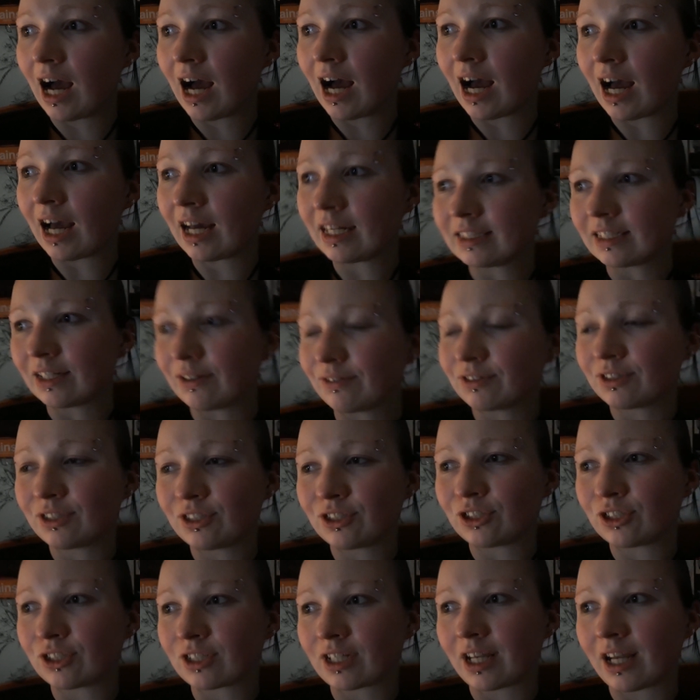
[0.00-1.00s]
And I was
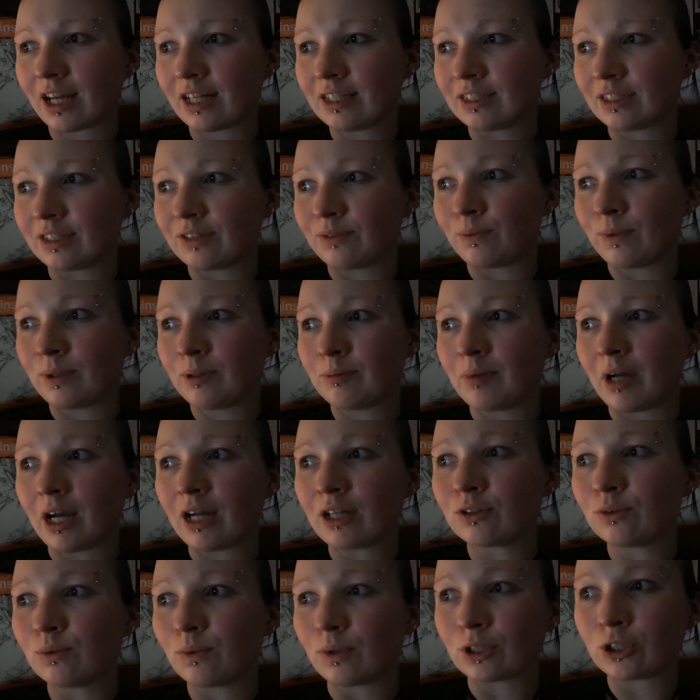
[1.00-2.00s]
just kind of went
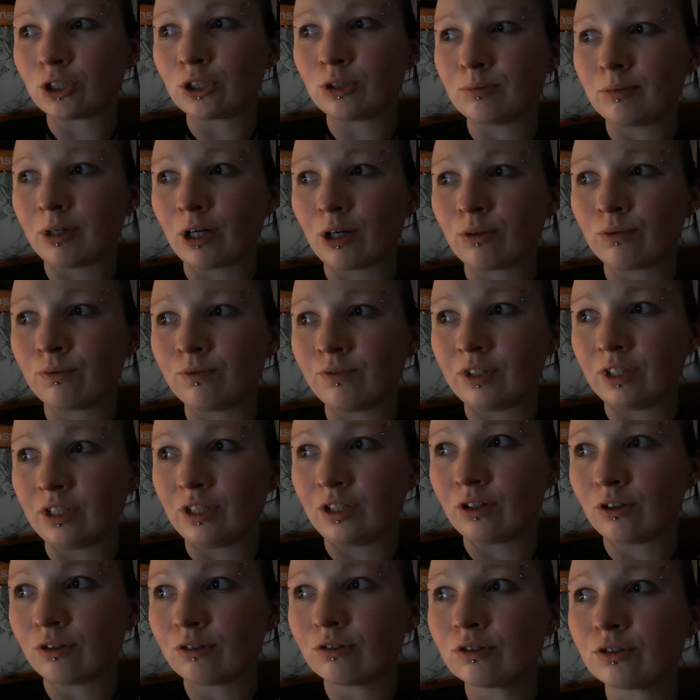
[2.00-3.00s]
back to watching my own
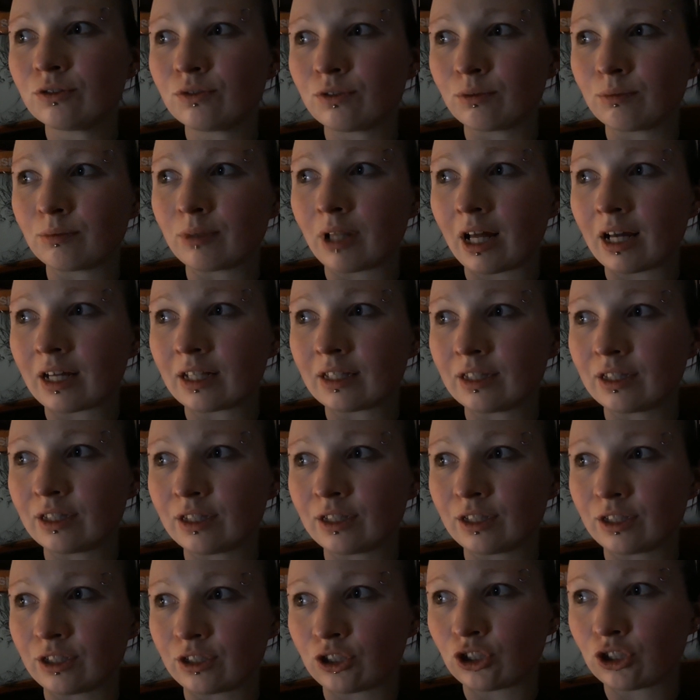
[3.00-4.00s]
videos from like
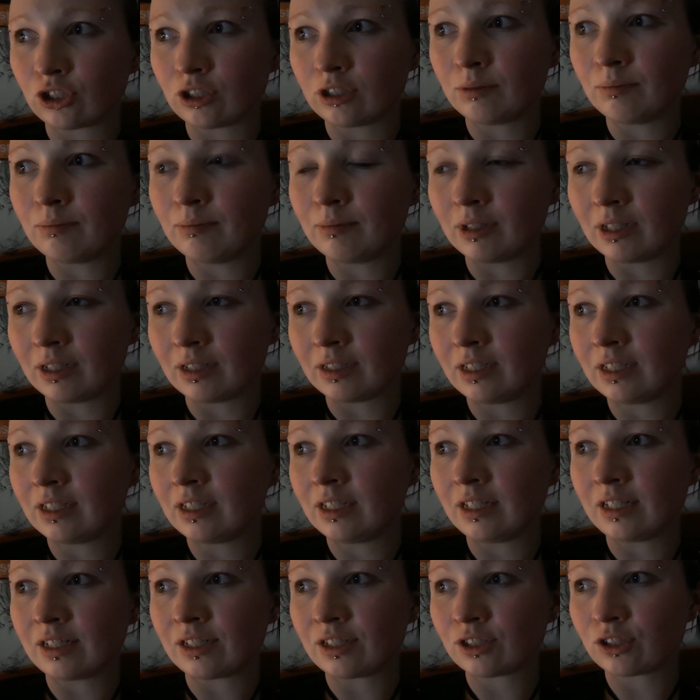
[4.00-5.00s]
literally a
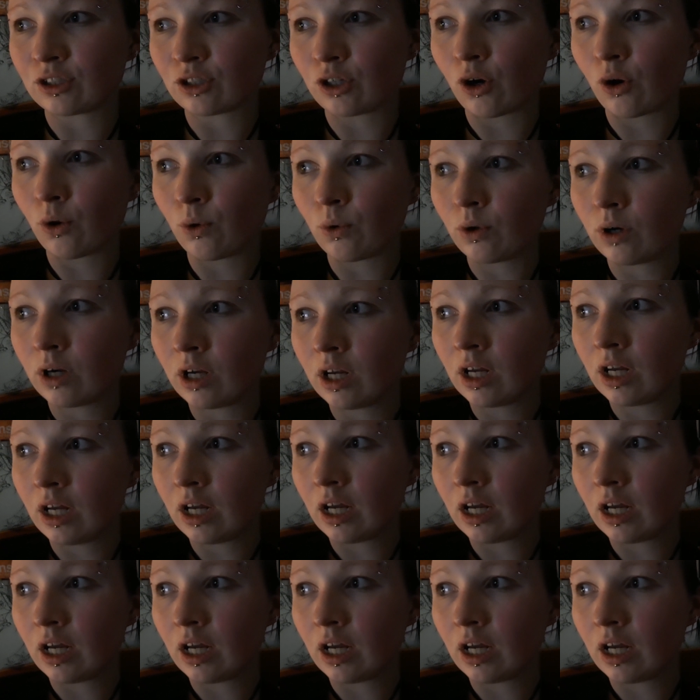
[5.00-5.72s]
million years ago.